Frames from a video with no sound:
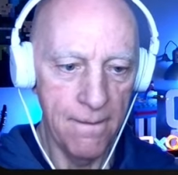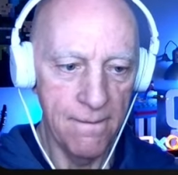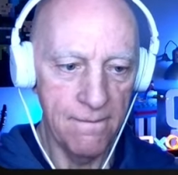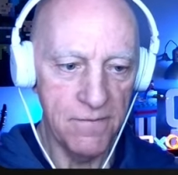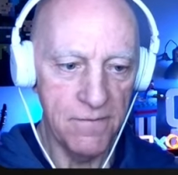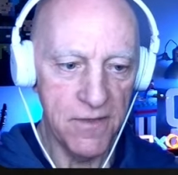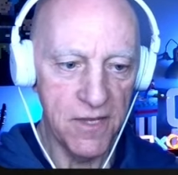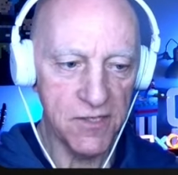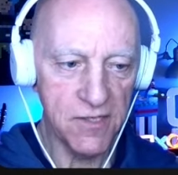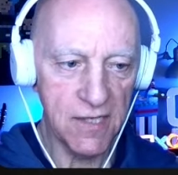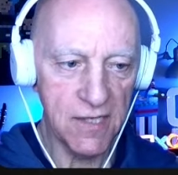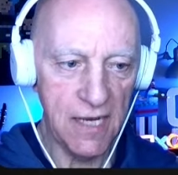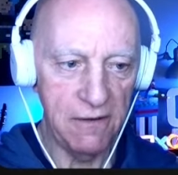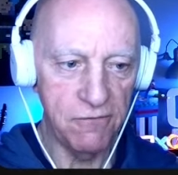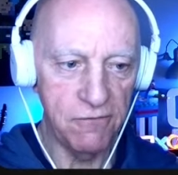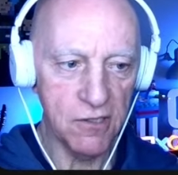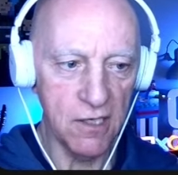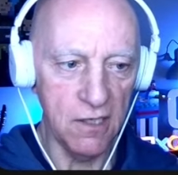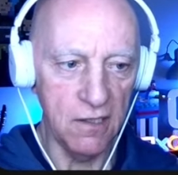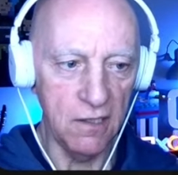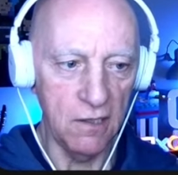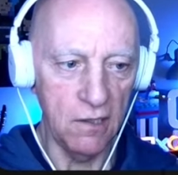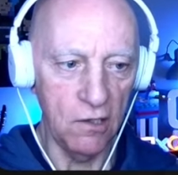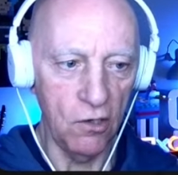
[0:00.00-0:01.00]
The safe's
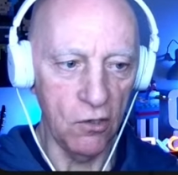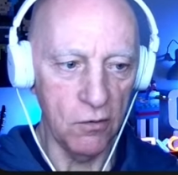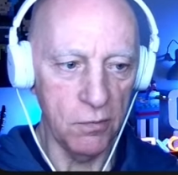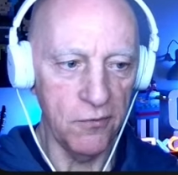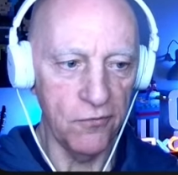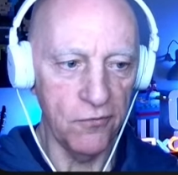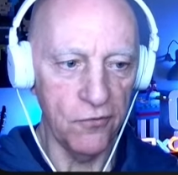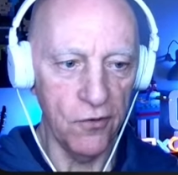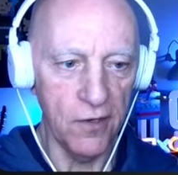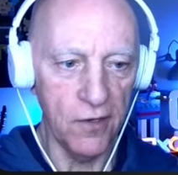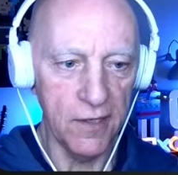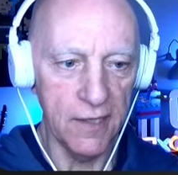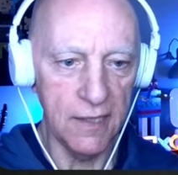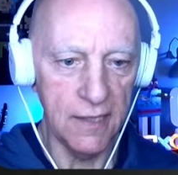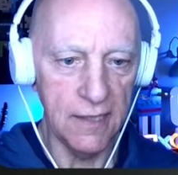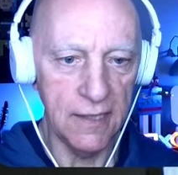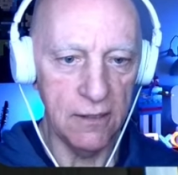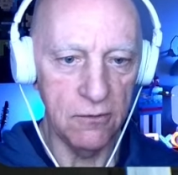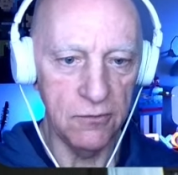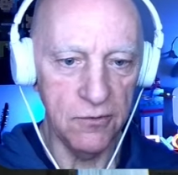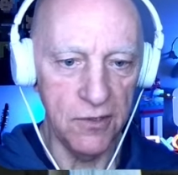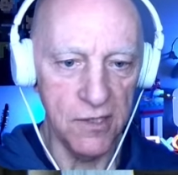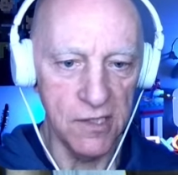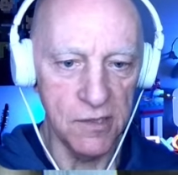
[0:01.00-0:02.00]
going to lock before I can
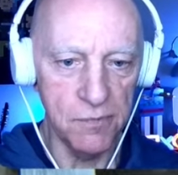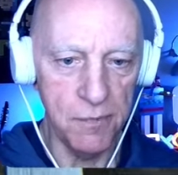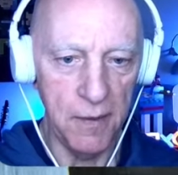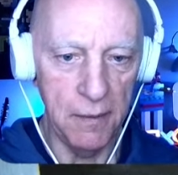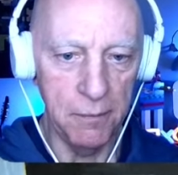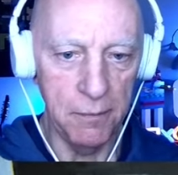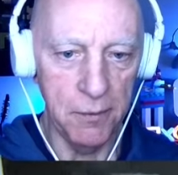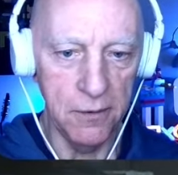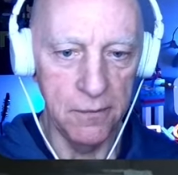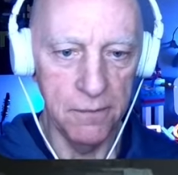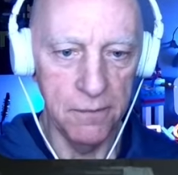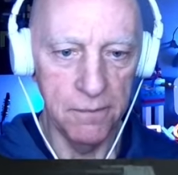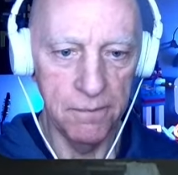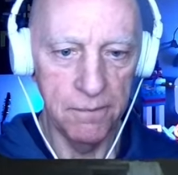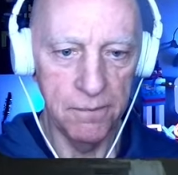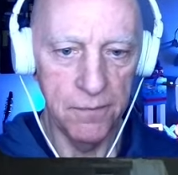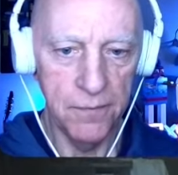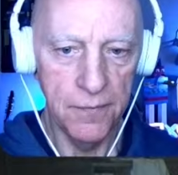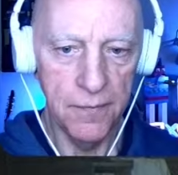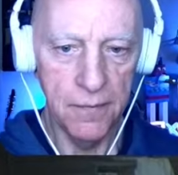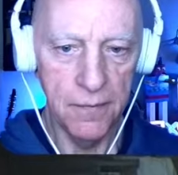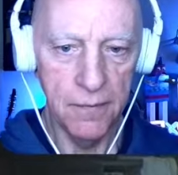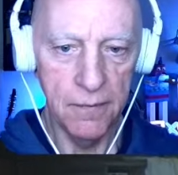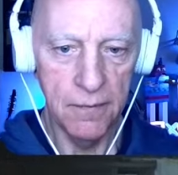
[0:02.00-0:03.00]
kill these people.
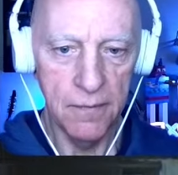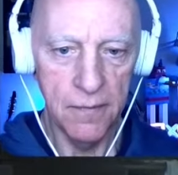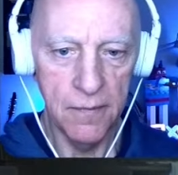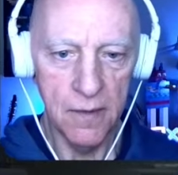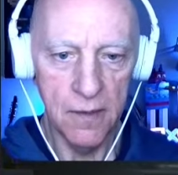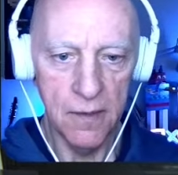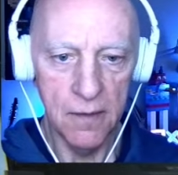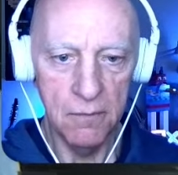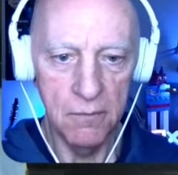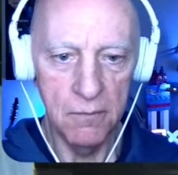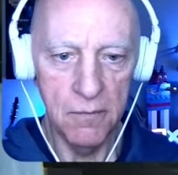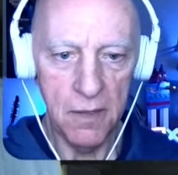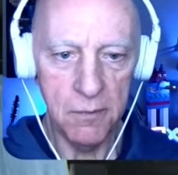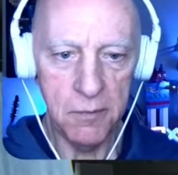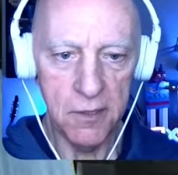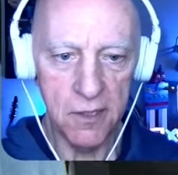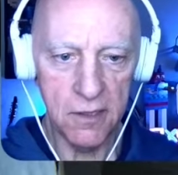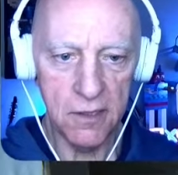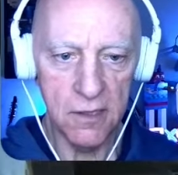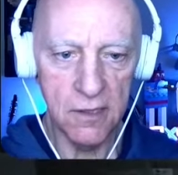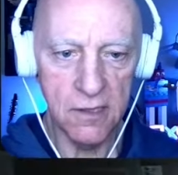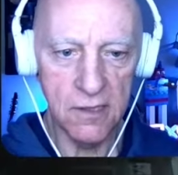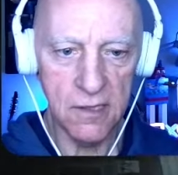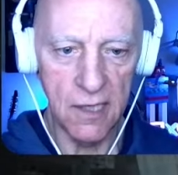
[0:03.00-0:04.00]
Maybe I
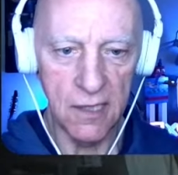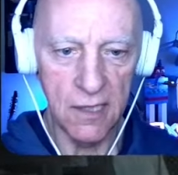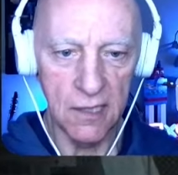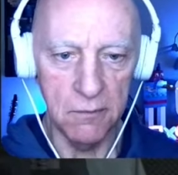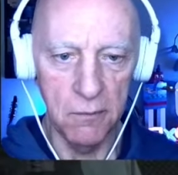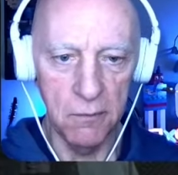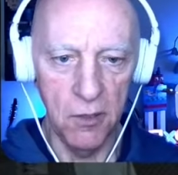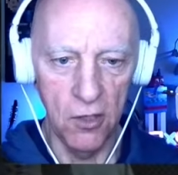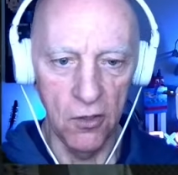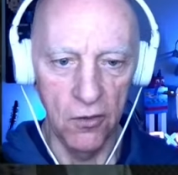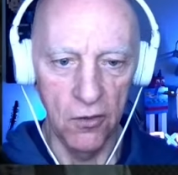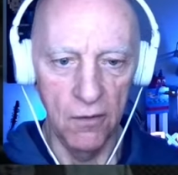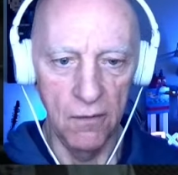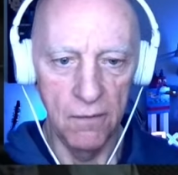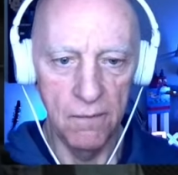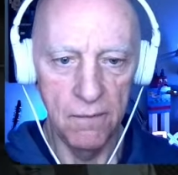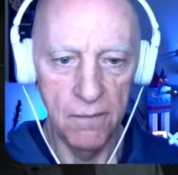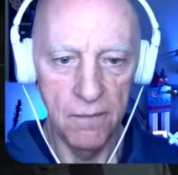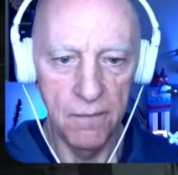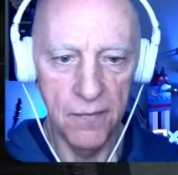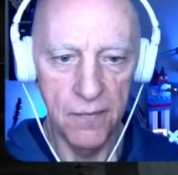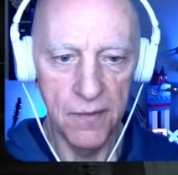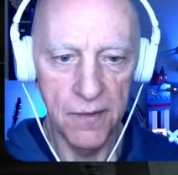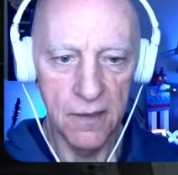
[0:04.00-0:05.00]
could take them on.
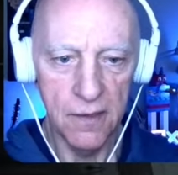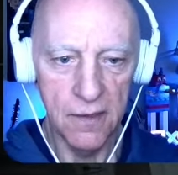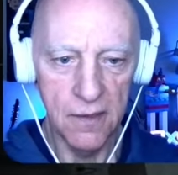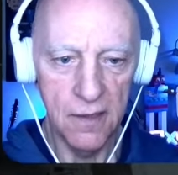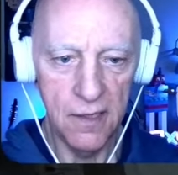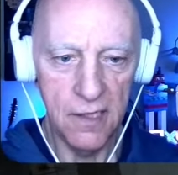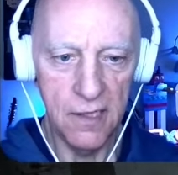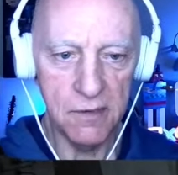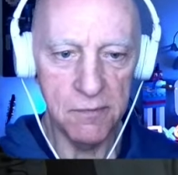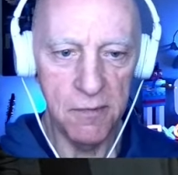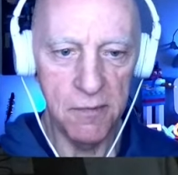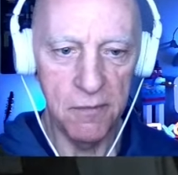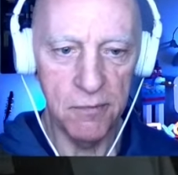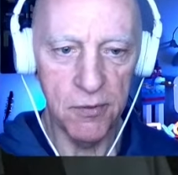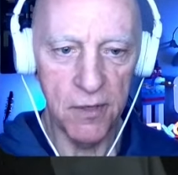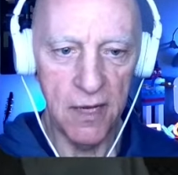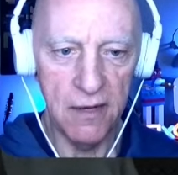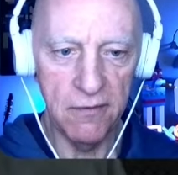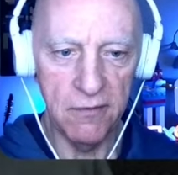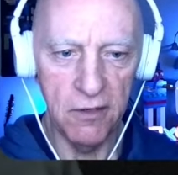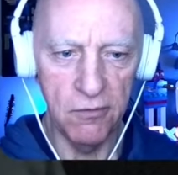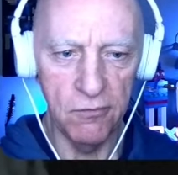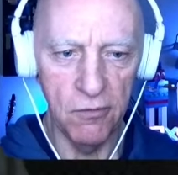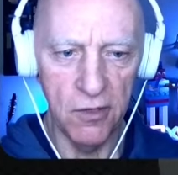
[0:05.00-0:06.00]
Here's me
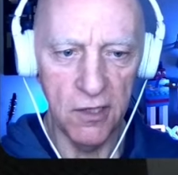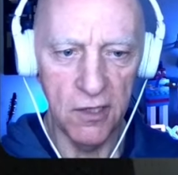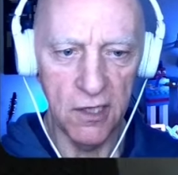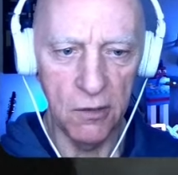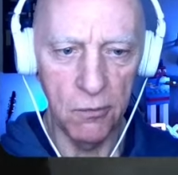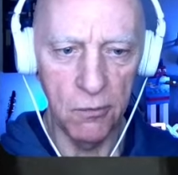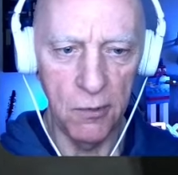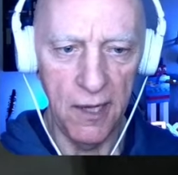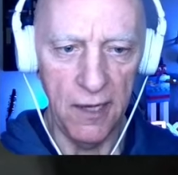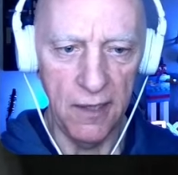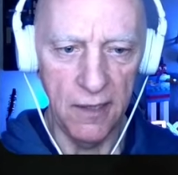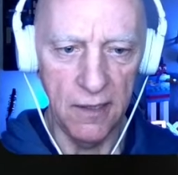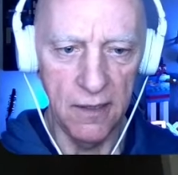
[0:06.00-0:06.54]
bravely running away.